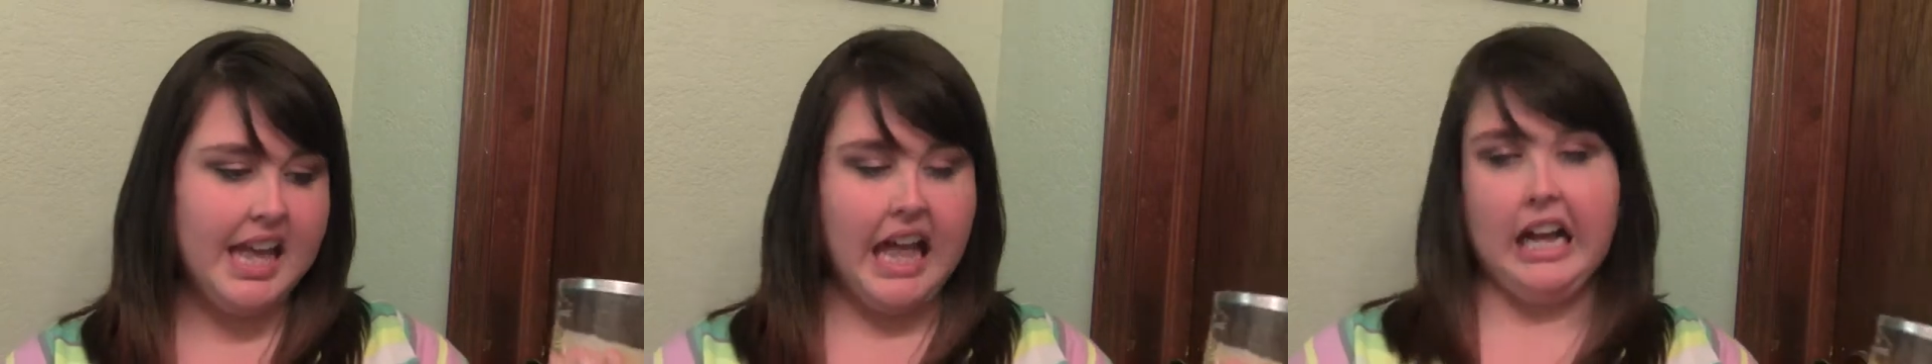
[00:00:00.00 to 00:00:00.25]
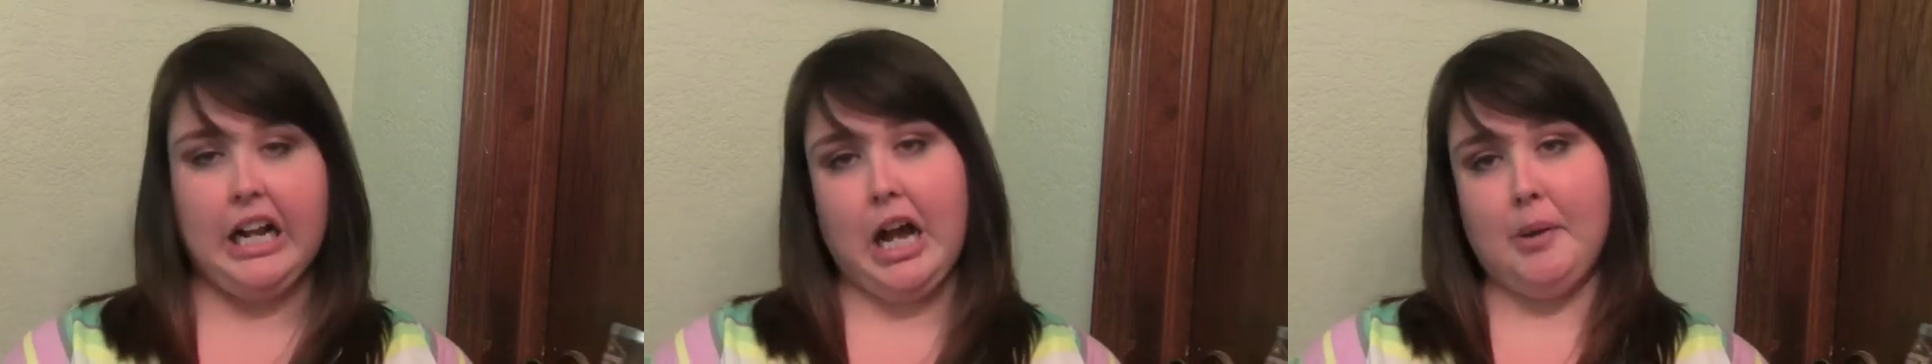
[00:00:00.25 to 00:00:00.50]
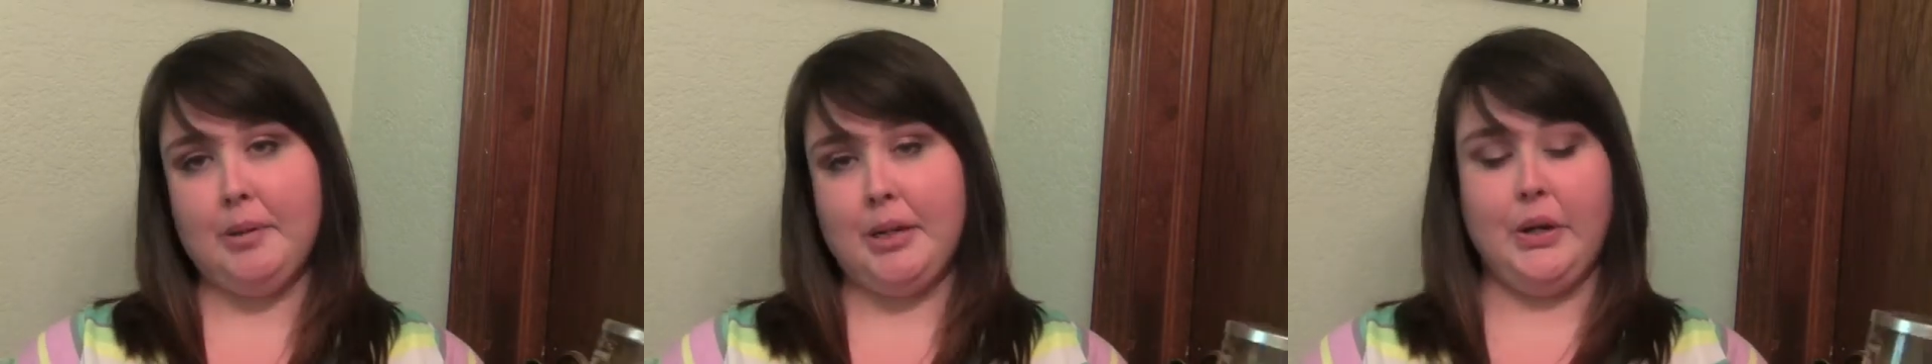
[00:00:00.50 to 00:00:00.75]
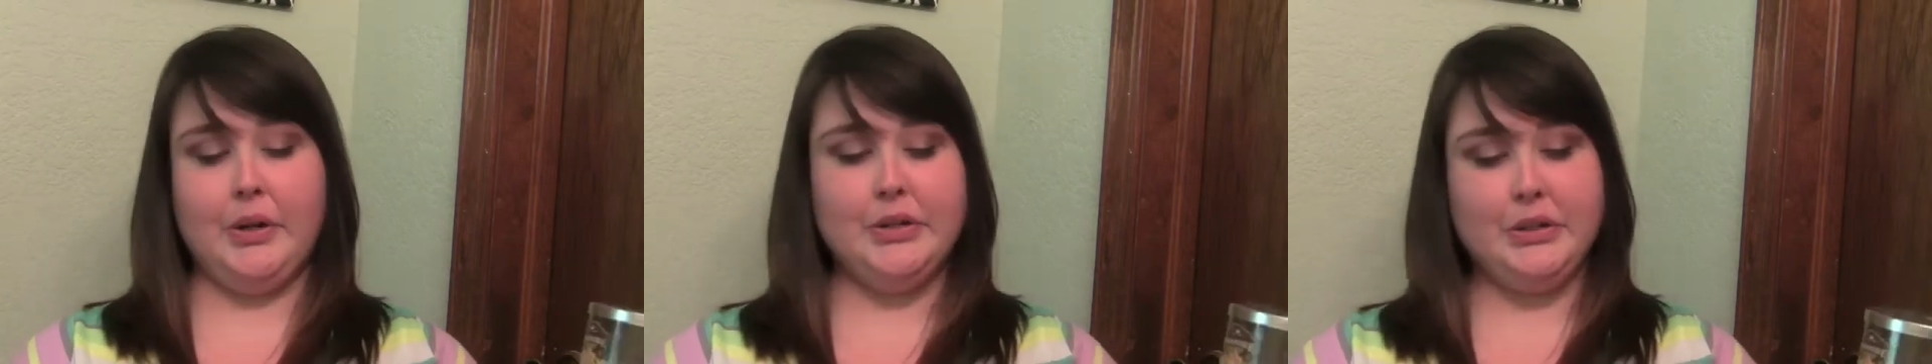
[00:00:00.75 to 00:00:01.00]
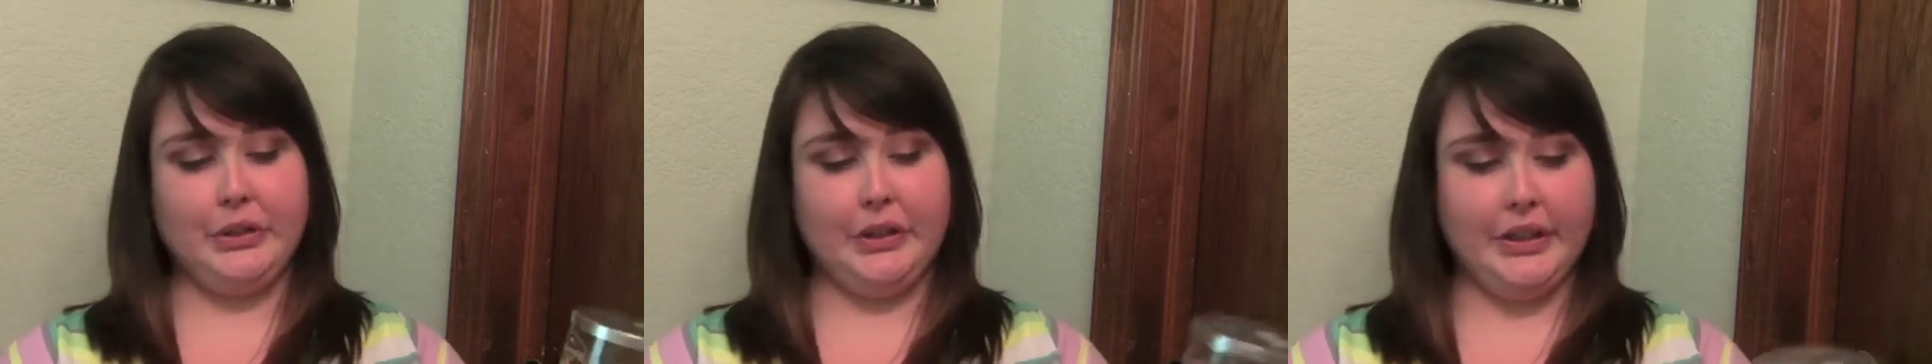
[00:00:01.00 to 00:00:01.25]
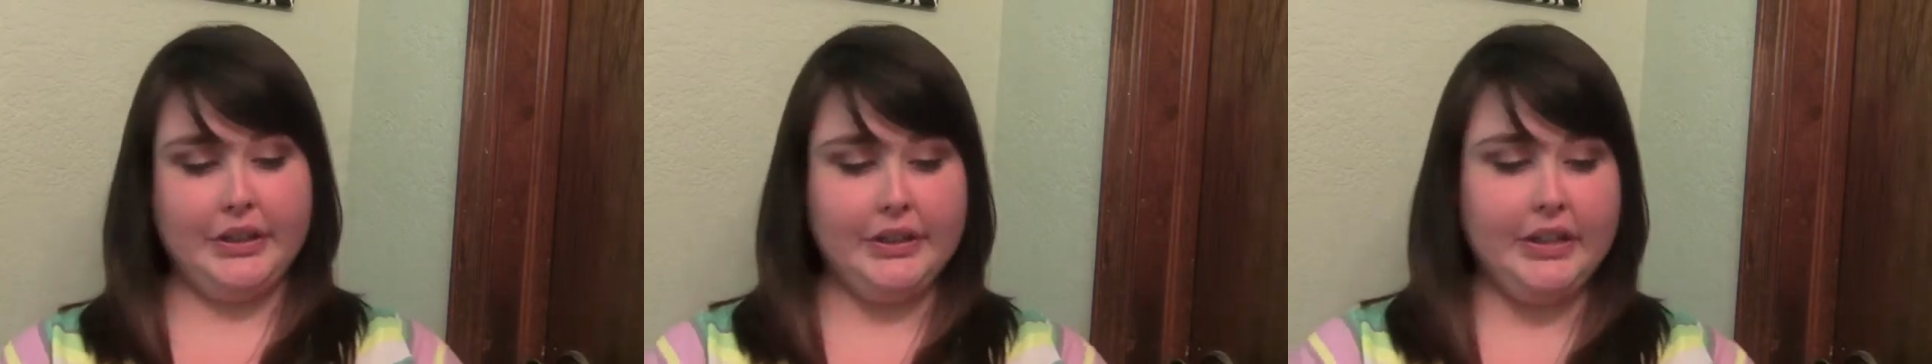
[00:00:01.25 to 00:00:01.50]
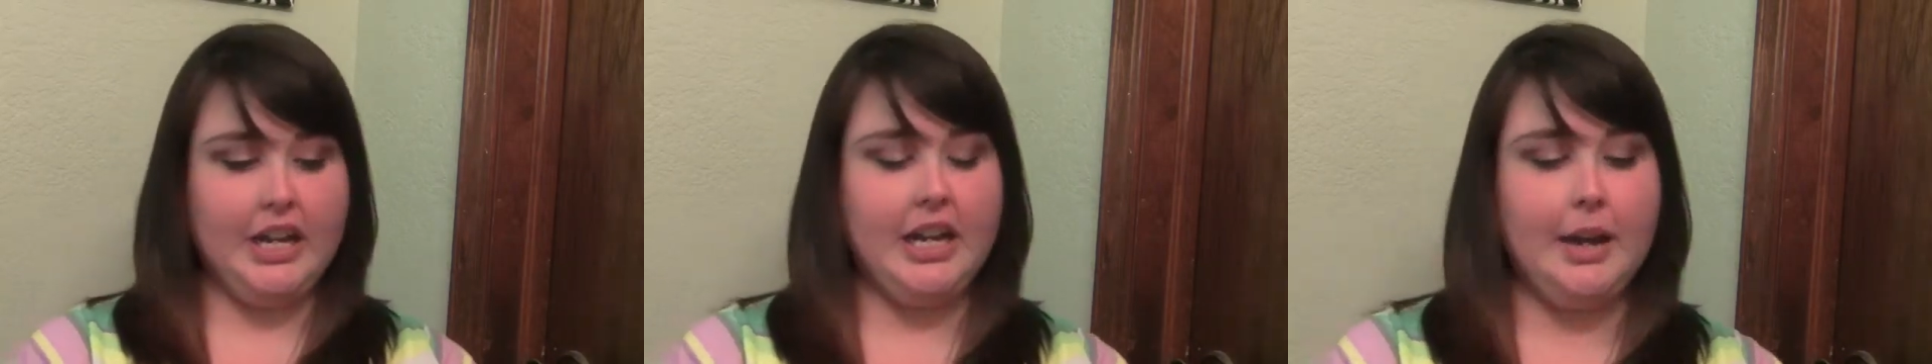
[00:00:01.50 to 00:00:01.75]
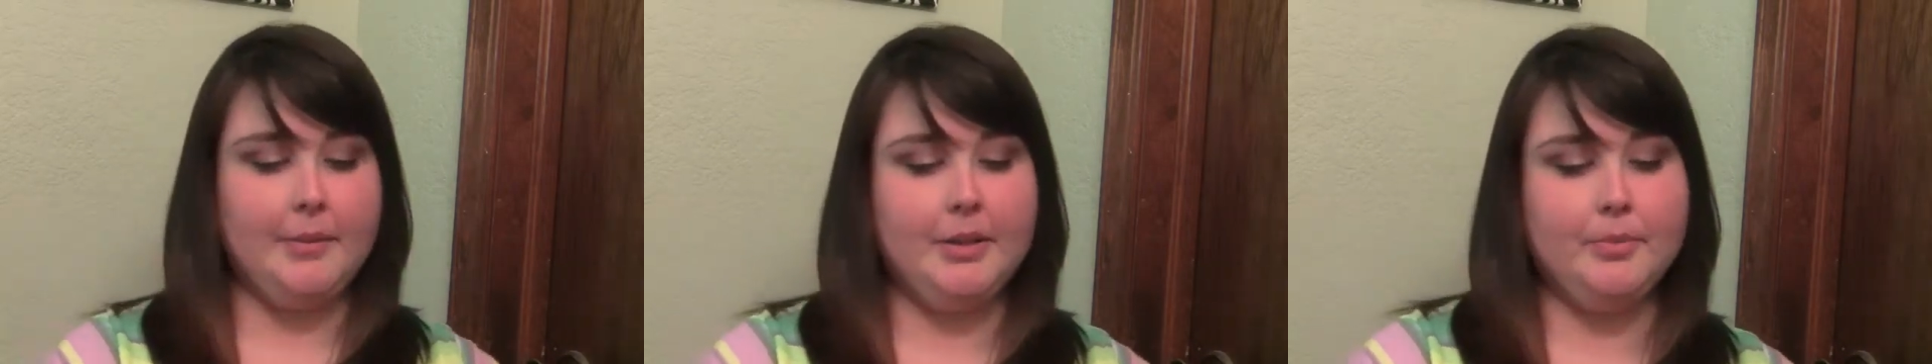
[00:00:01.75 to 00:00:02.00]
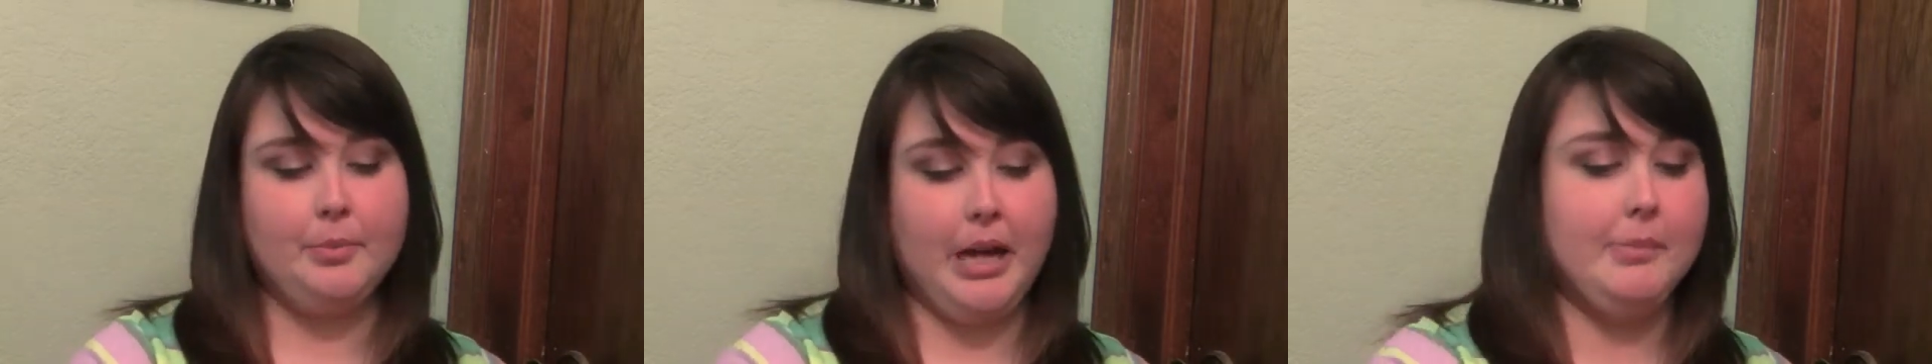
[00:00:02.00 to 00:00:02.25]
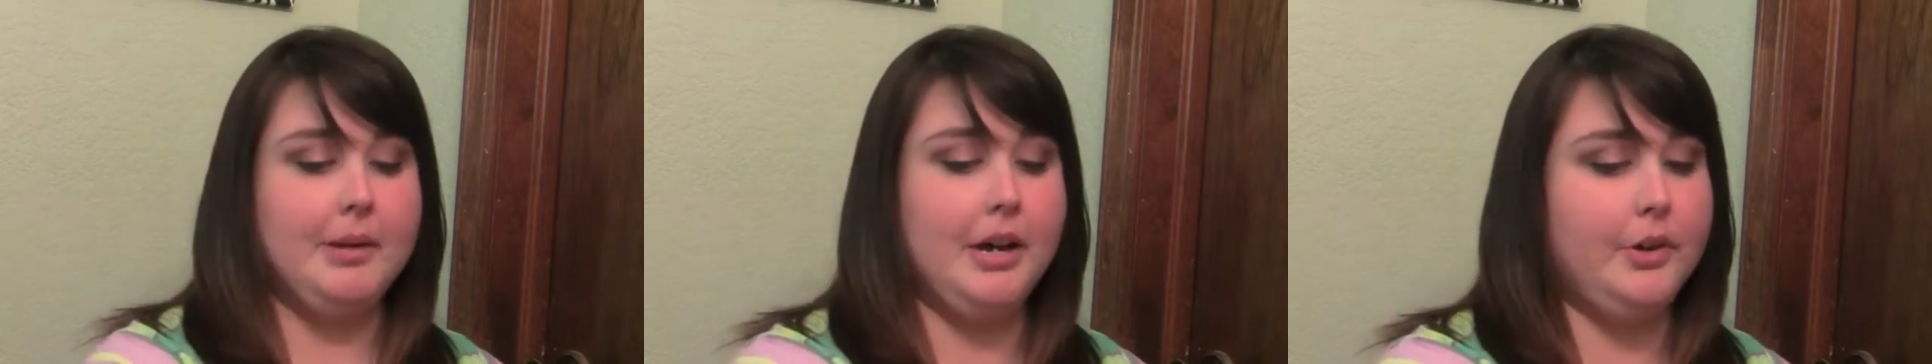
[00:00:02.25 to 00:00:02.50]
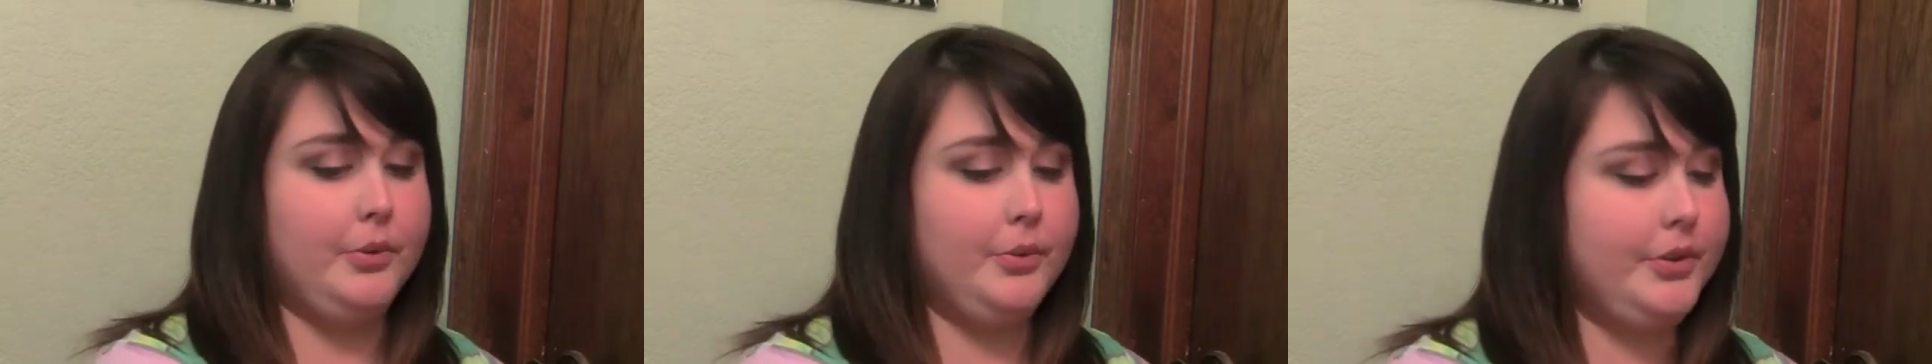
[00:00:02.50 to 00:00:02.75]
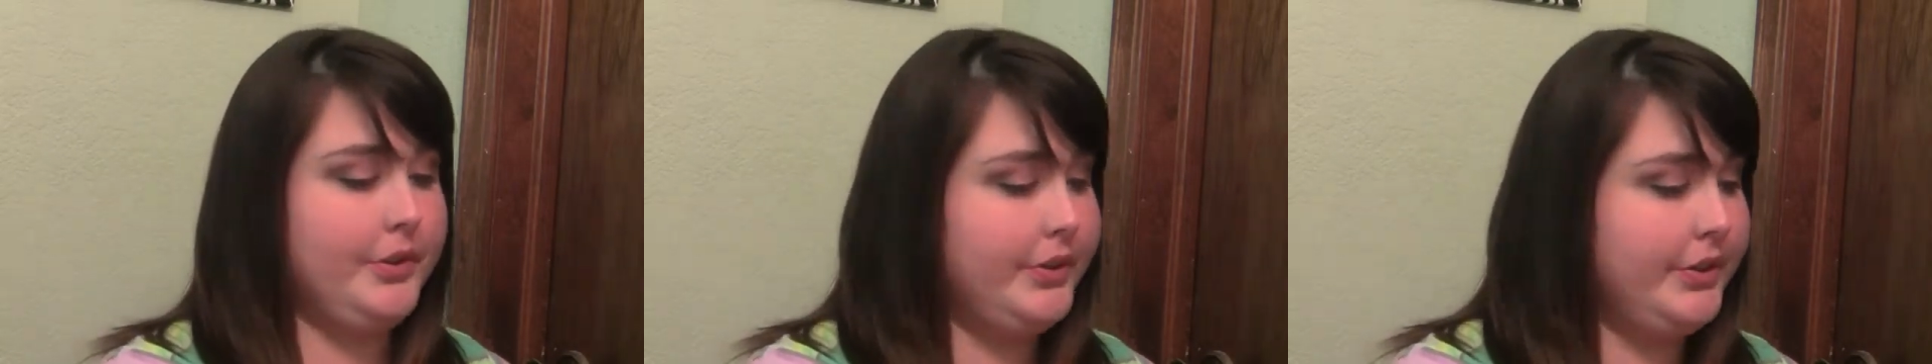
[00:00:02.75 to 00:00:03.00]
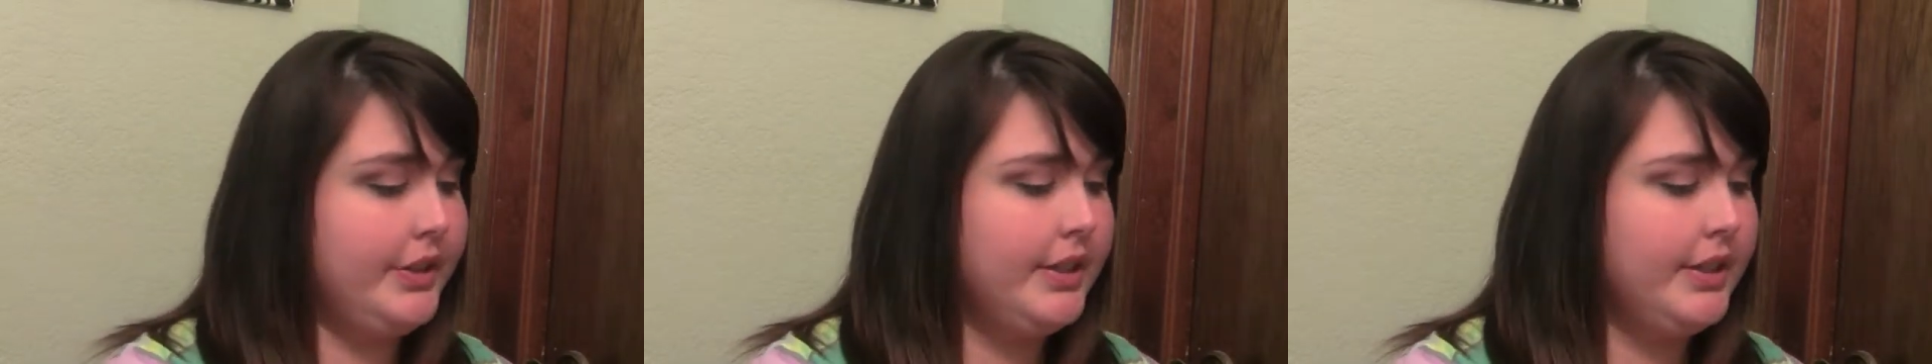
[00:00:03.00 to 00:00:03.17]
I copied her and took it. I mean, by my own.